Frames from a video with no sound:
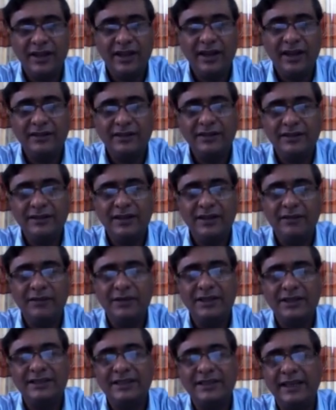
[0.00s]
At the time
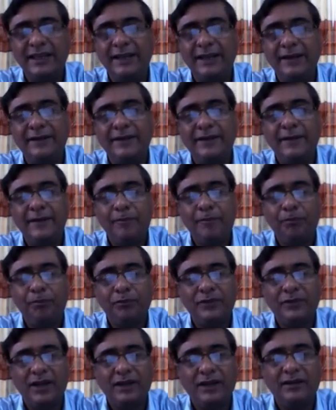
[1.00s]
I said
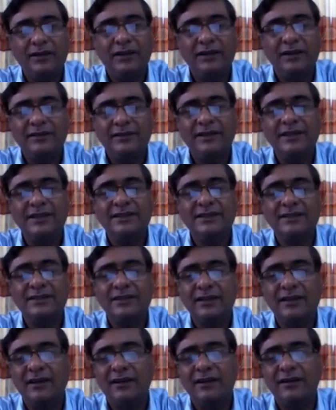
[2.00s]
that these
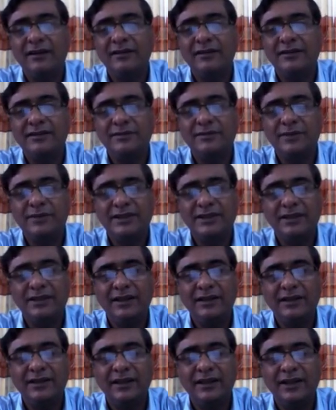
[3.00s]
cards,
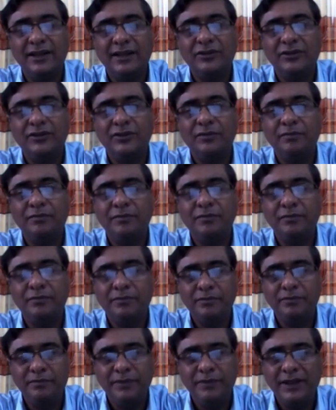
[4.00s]
basically the kind of
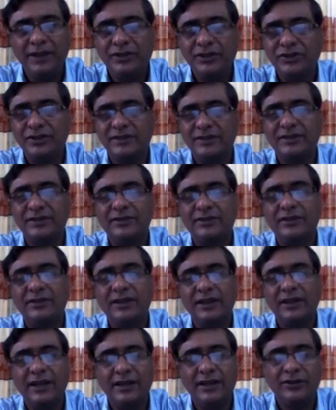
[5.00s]
pictures or
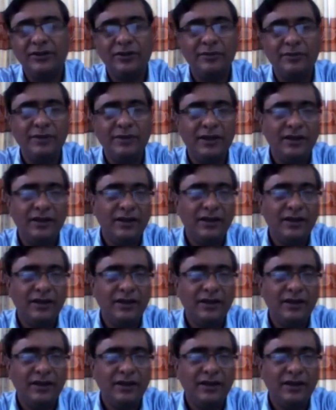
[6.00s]
the kind of